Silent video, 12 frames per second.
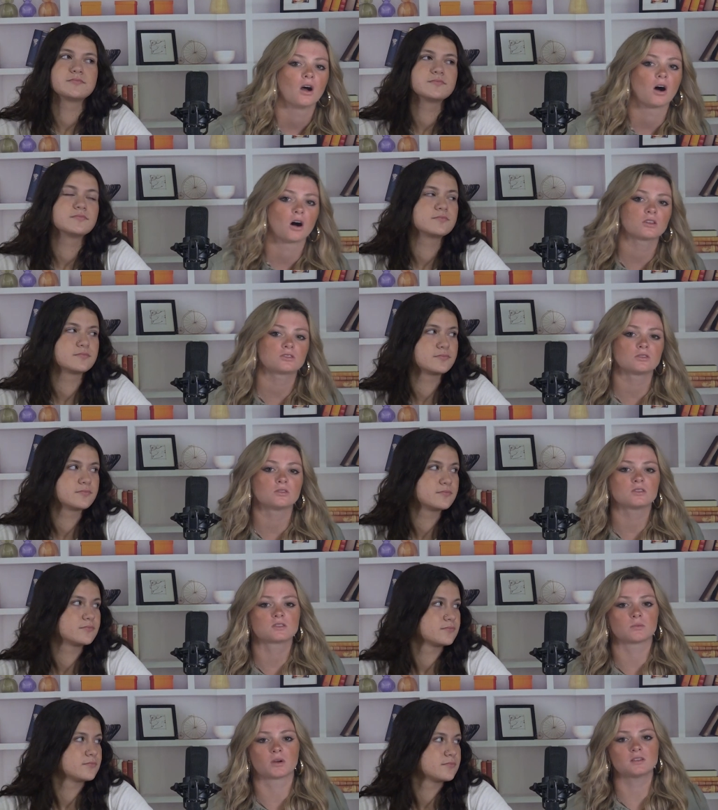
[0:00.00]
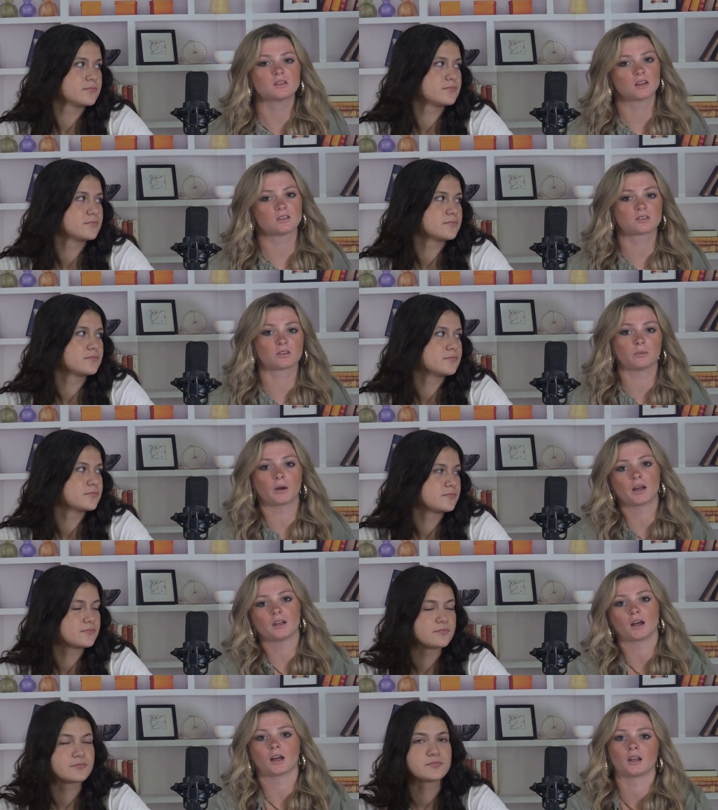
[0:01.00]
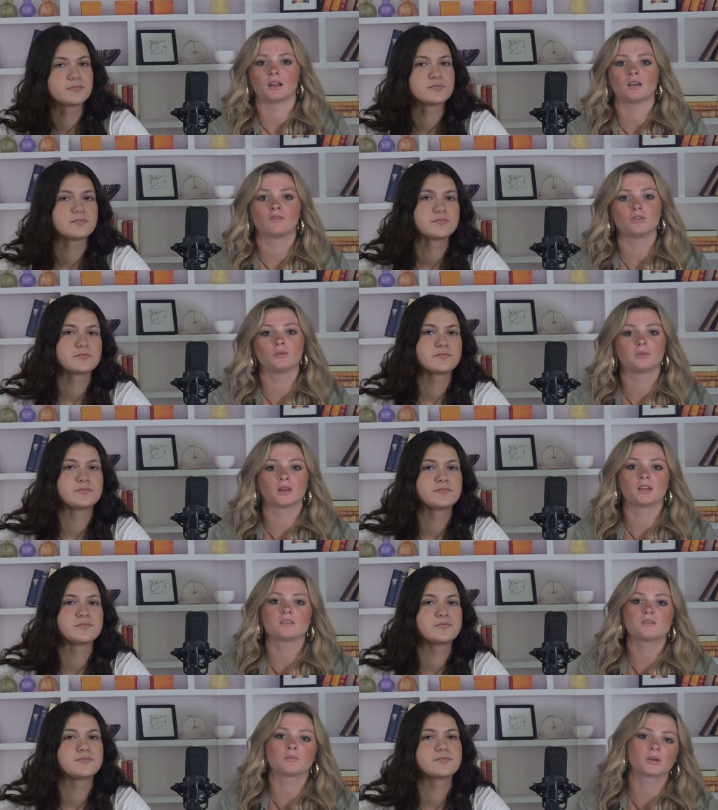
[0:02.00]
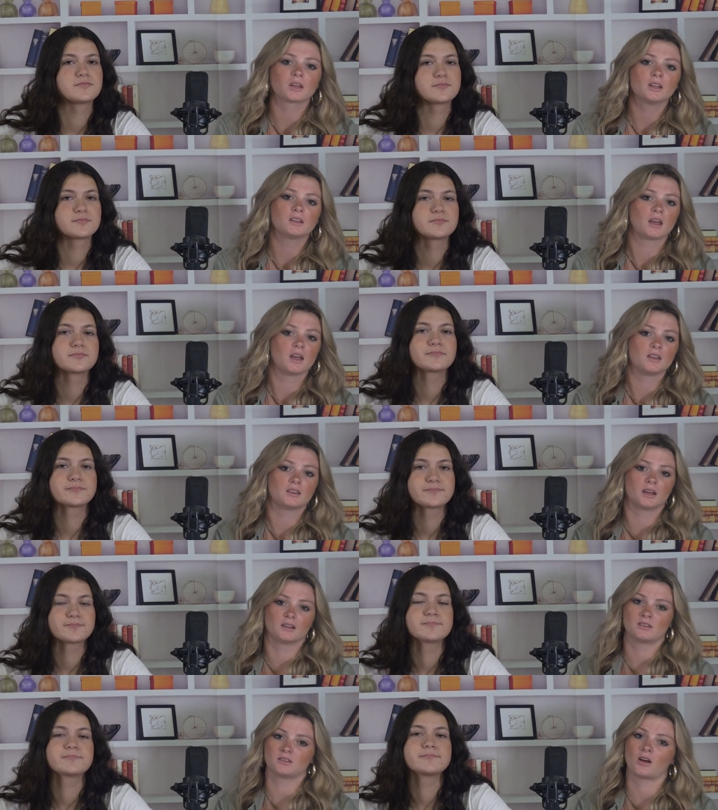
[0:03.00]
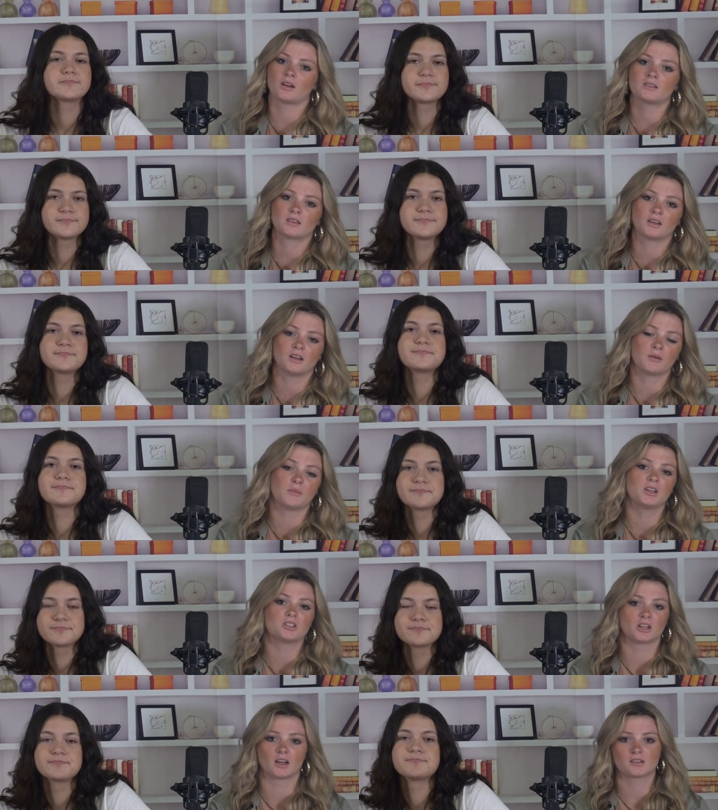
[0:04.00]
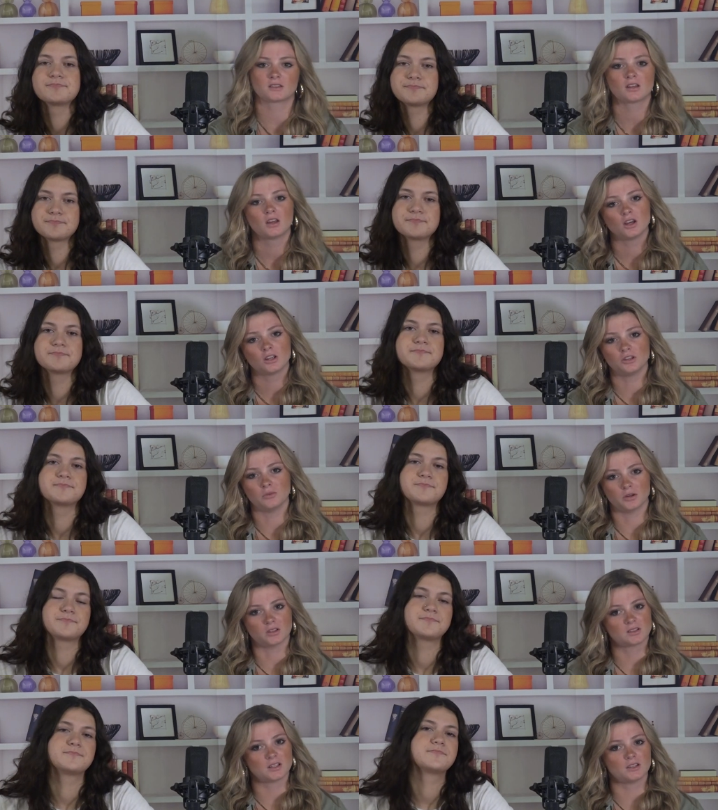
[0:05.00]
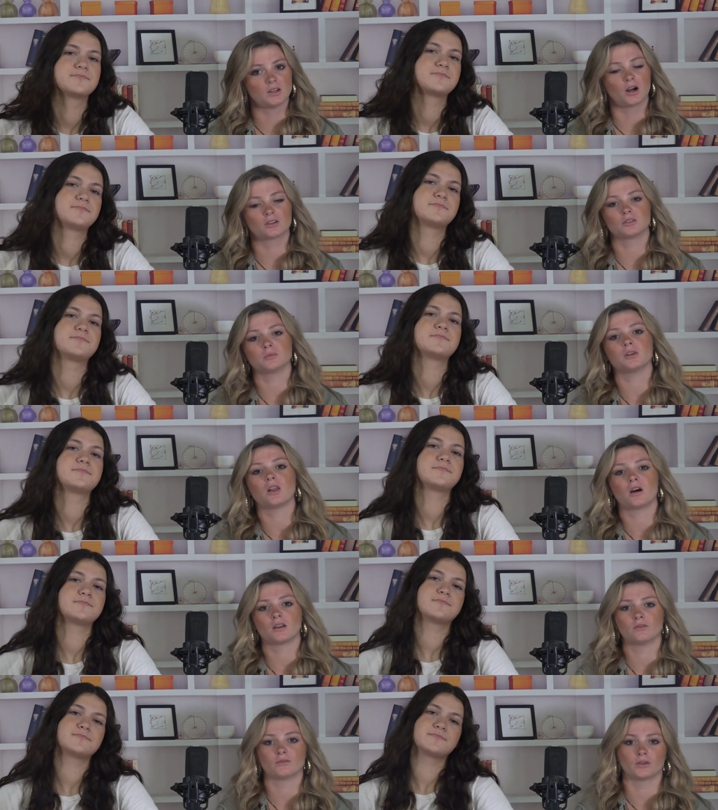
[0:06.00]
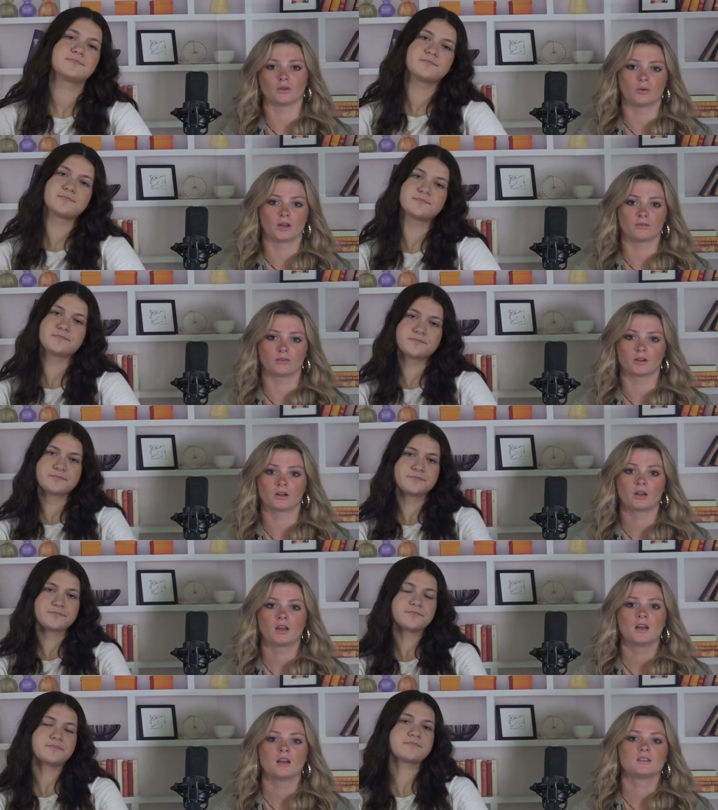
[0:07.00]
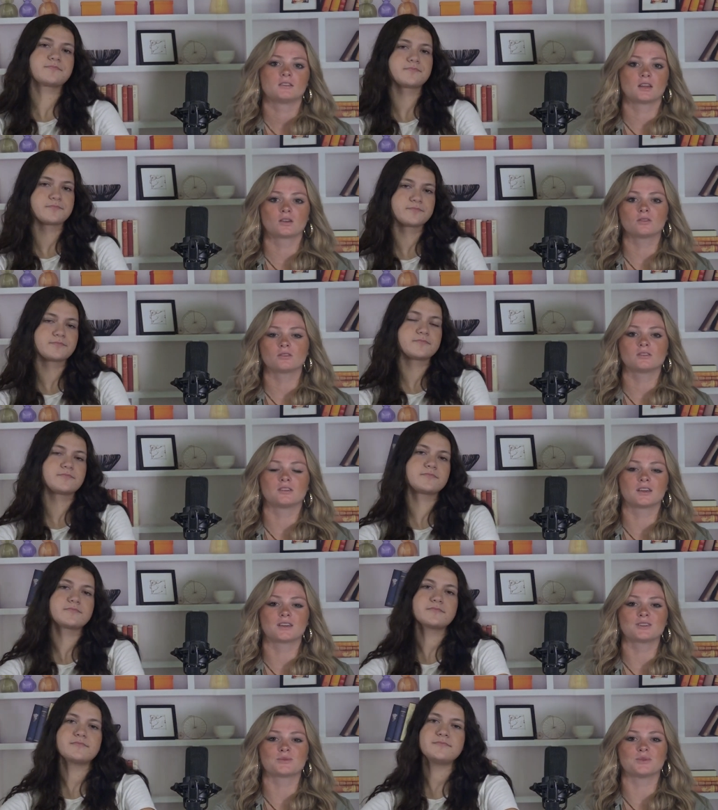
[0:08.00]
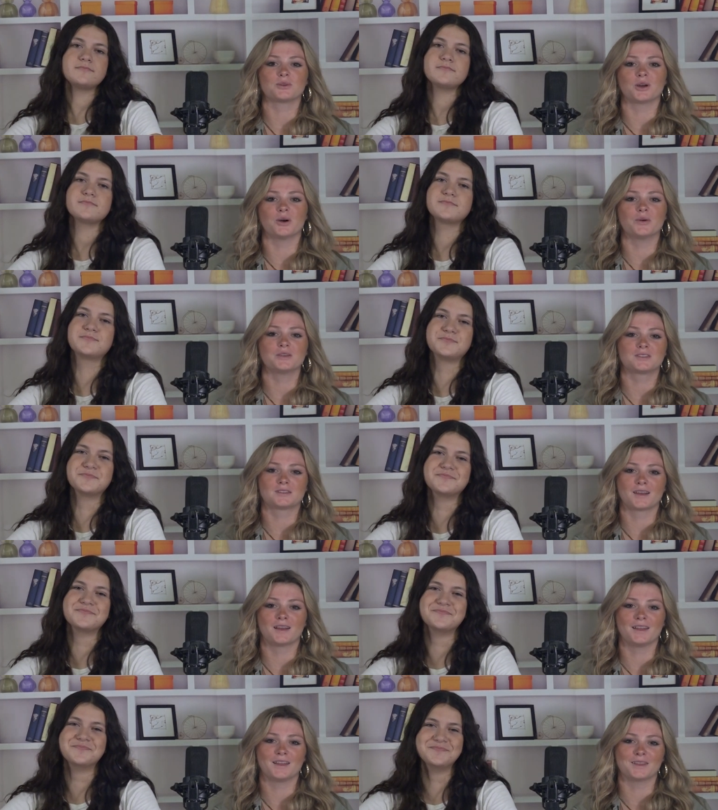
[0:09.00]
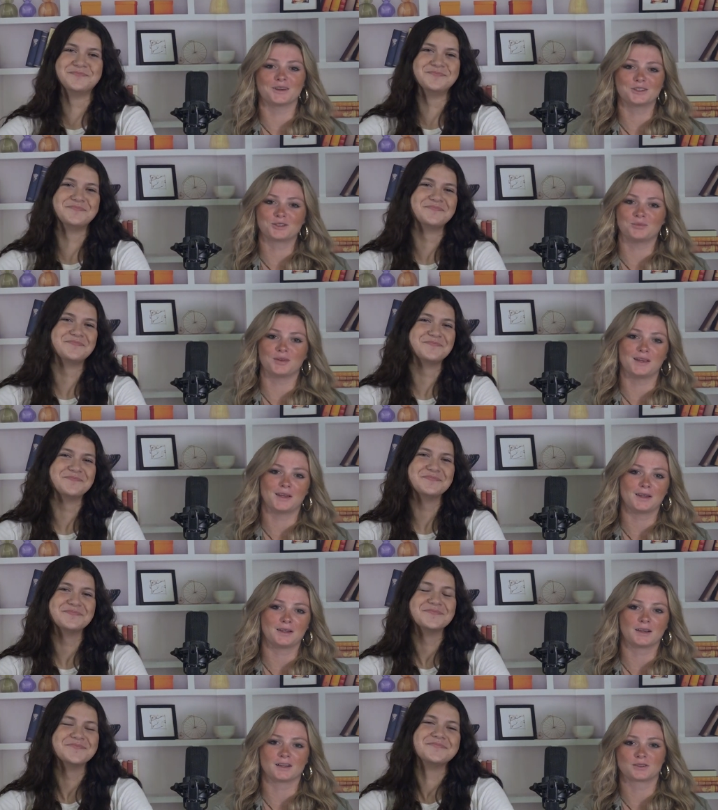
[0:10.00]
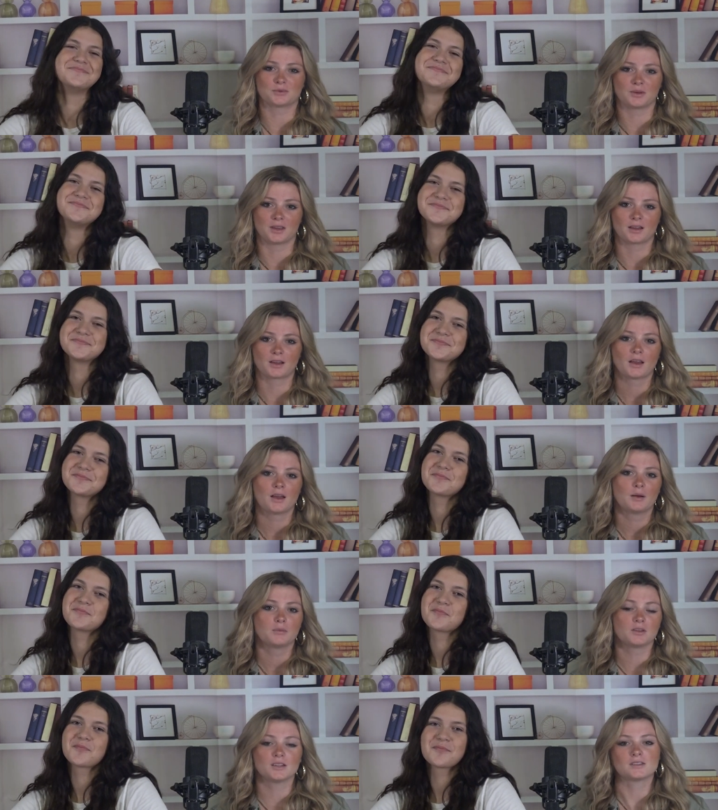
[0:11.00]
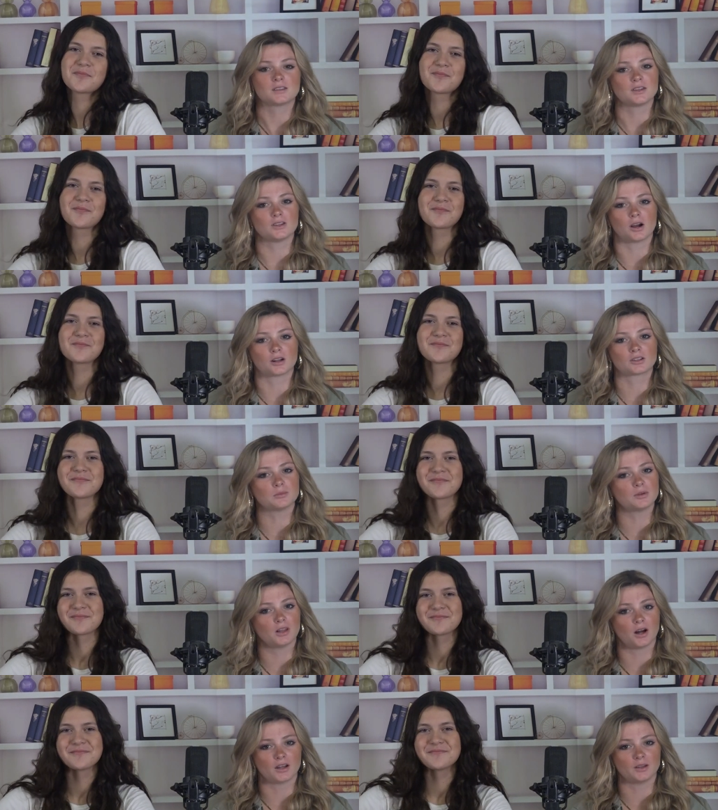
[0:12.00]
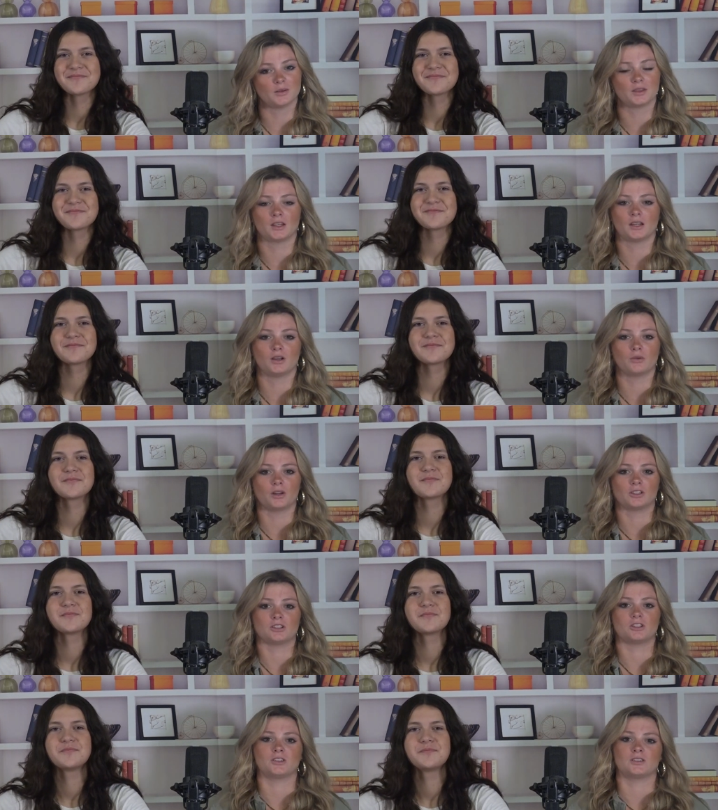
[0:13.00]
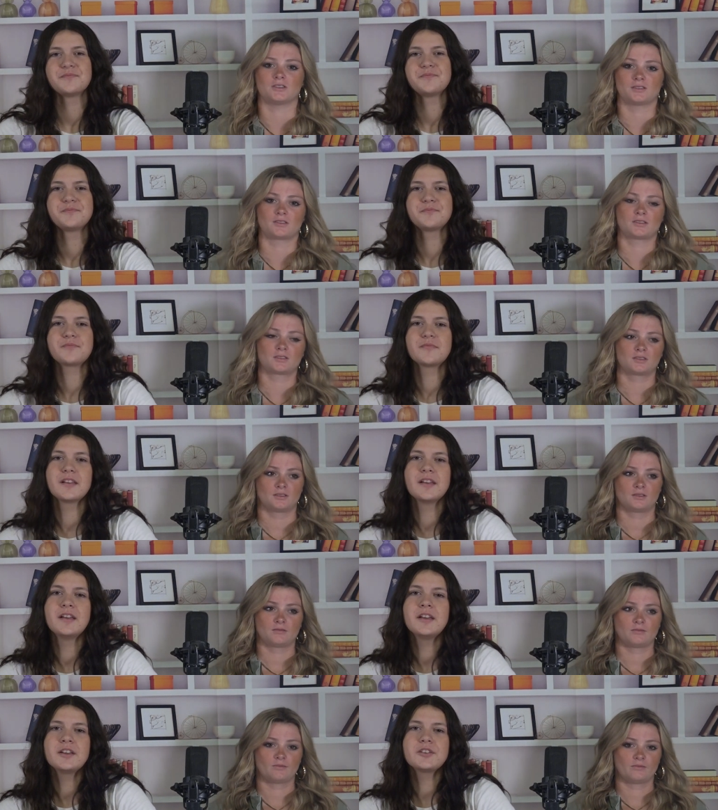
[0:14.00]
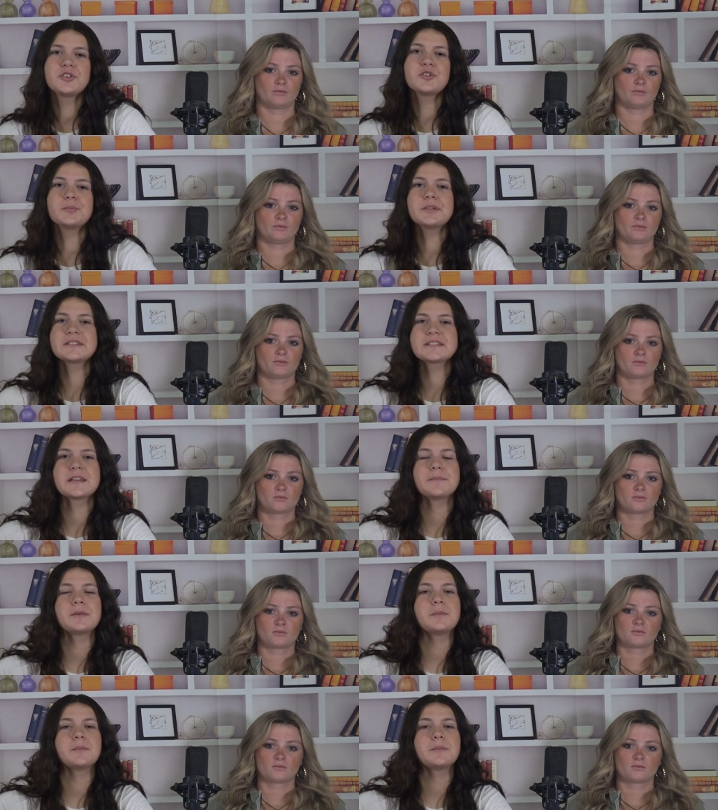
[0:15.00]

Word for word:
Speaker 1: All students must enter by 9. If you plan to bring a date that does not attend MHS, you must see Dr. Bellotti for a waiver. Tick- tickets will go on sale at lunch beginning next week. Please see Dr. Bellotti with any questions.
Speaker 2: Yearbooks can